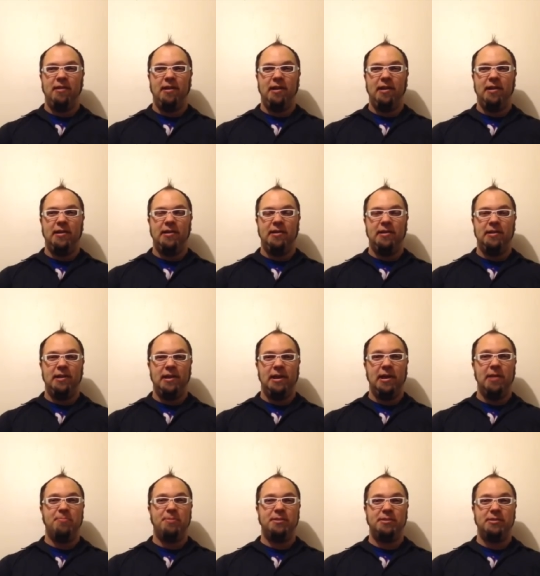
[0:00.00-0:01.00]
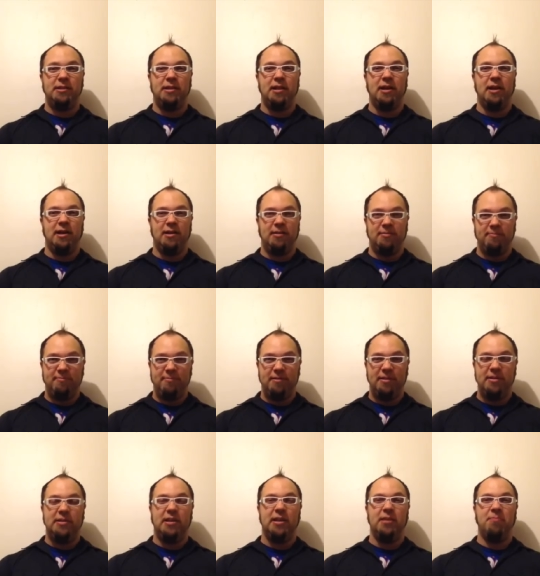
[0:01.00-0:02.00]
and it happens a lot.
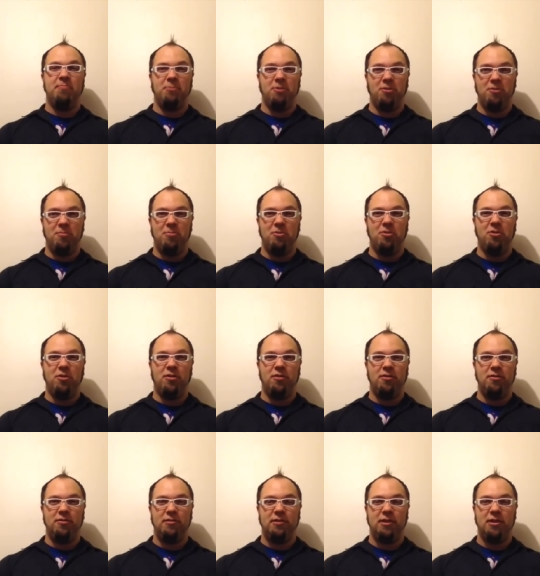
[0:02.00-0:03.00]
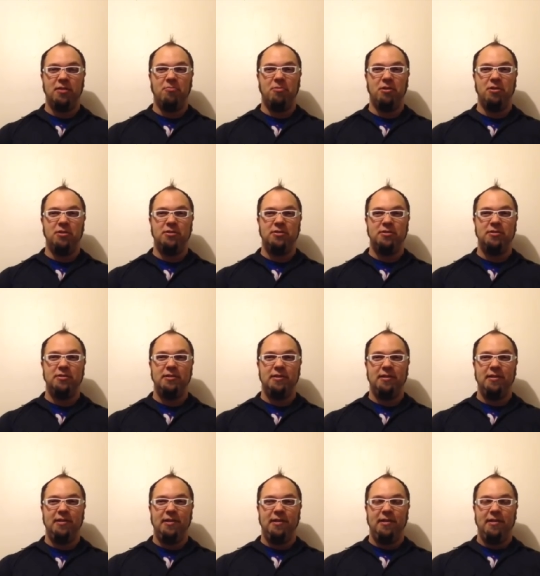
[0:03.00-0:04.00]
It's getting more and more, getting worse.
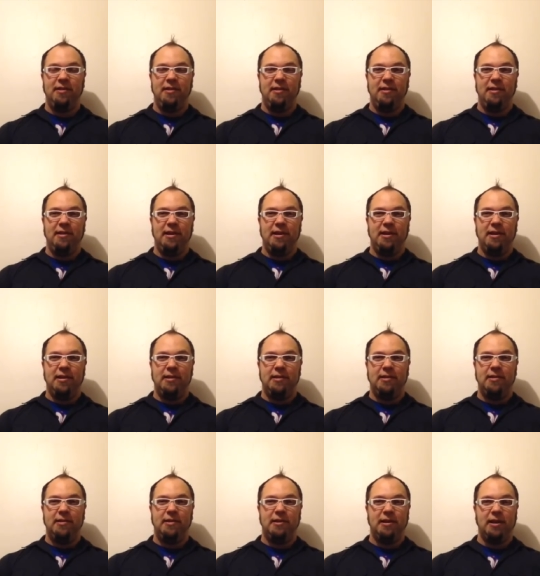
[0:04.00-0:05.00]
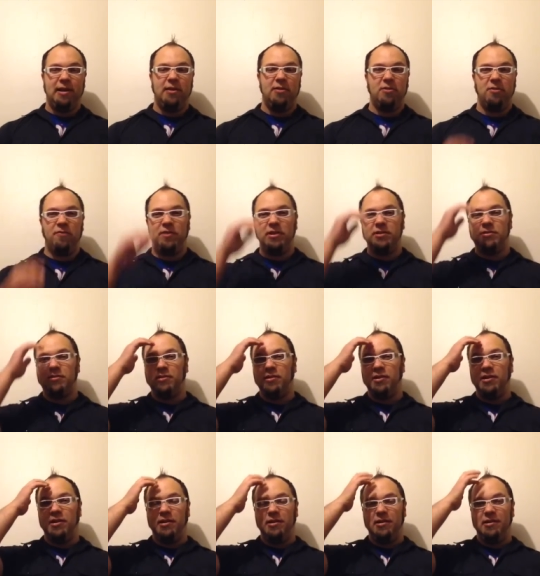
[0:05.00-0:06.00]
And I know
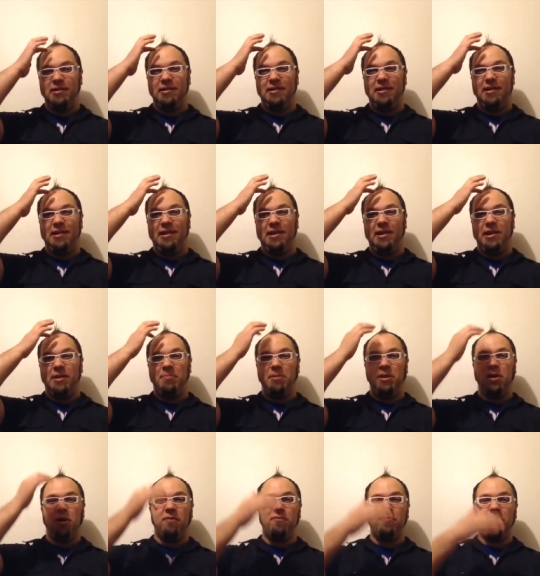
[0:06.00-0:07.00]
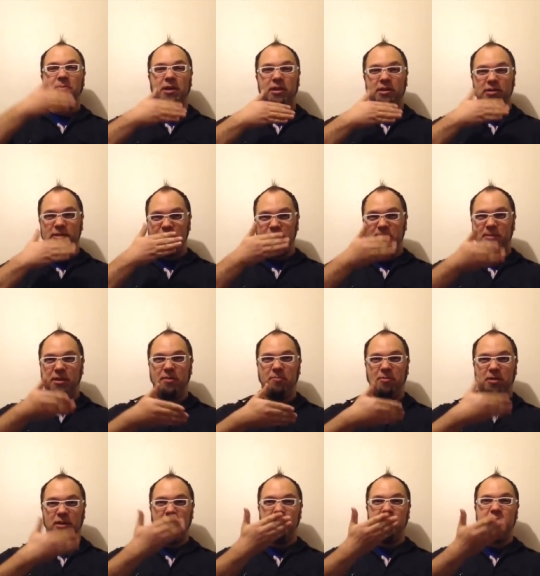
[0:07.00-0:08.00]
eventually it'll be hard for me to speak
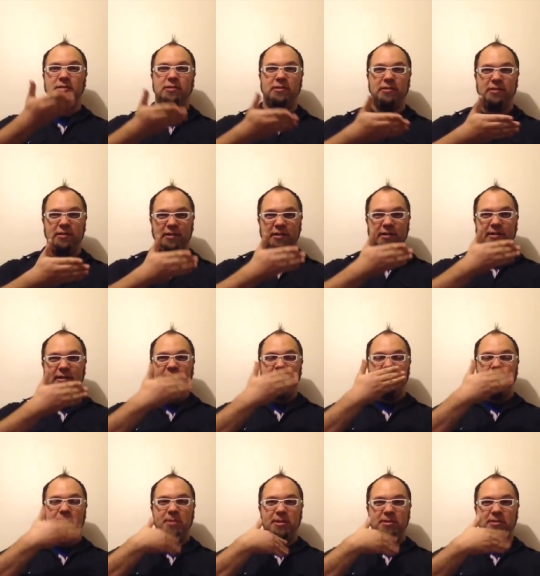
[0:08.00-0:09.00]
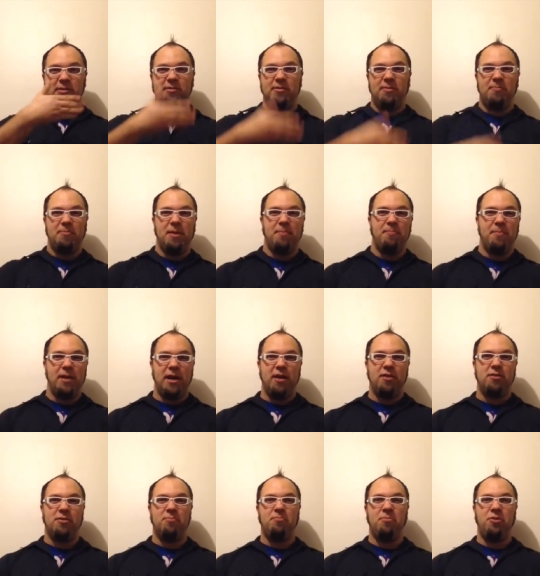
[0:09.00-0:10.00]
because the muscles on my
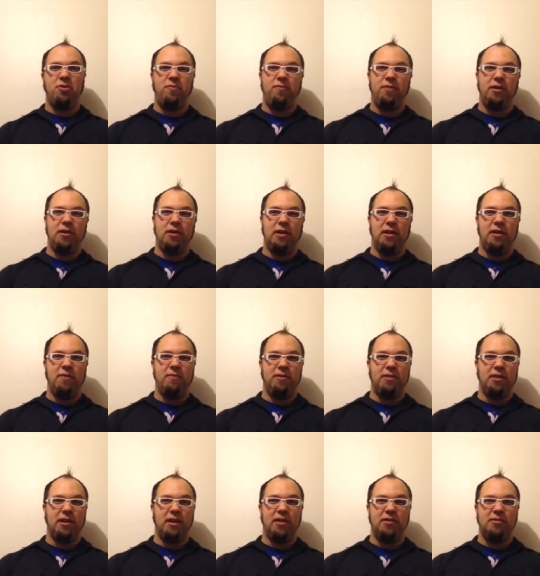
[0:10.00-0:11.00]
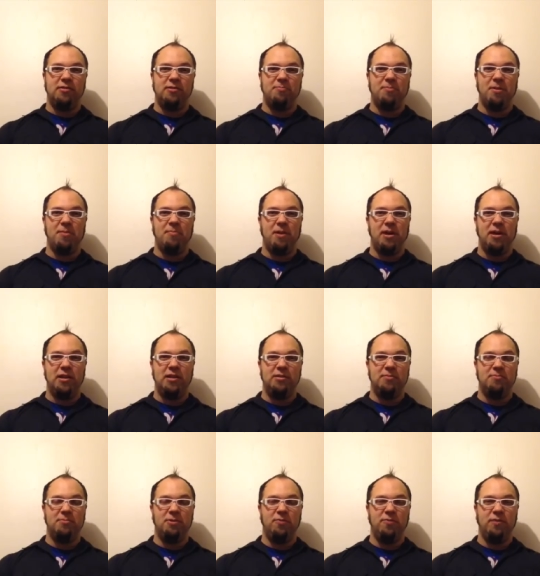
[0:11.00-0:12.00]
mouth are moving and everything else in my body
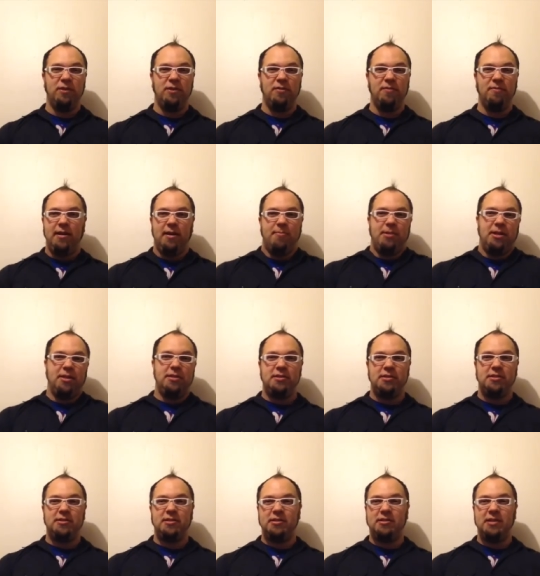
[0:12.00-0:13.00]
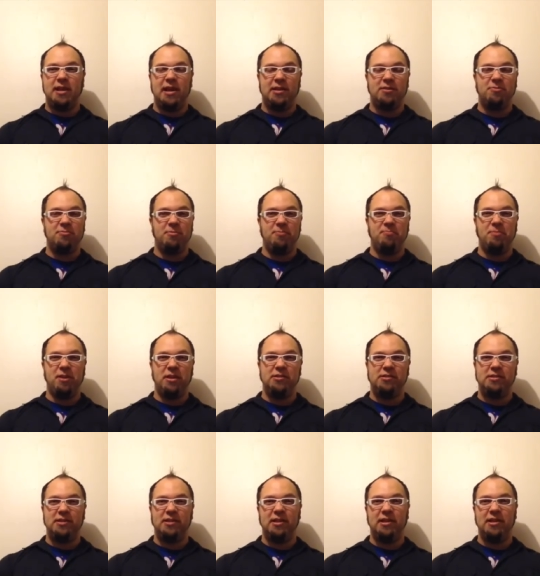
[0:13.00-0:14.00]
is moving. I mean, it just attacks one brain
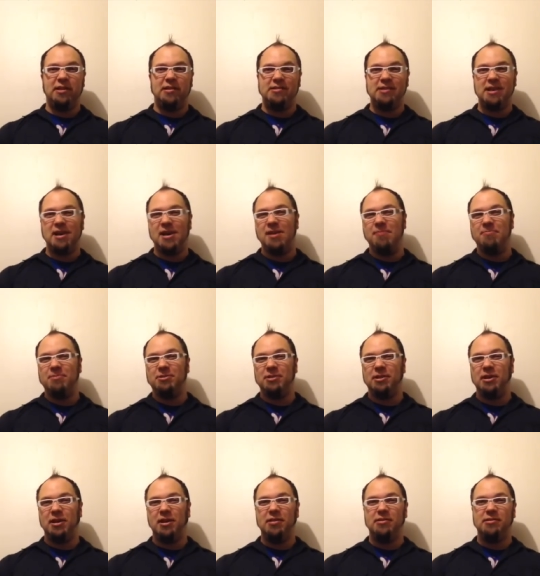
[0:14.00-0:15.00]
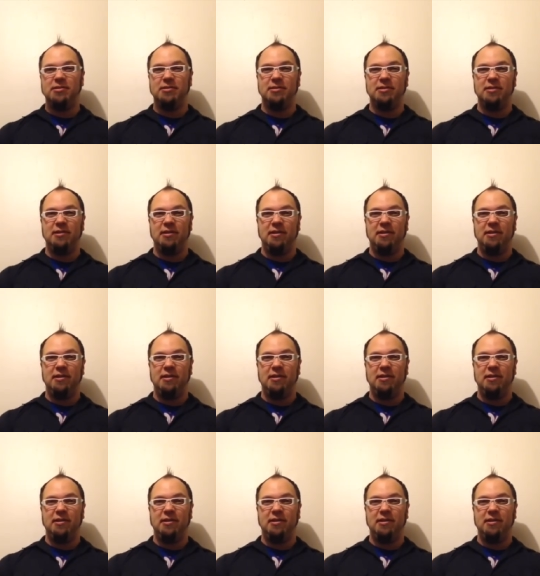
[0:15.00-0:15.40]
cell at a time, so now it's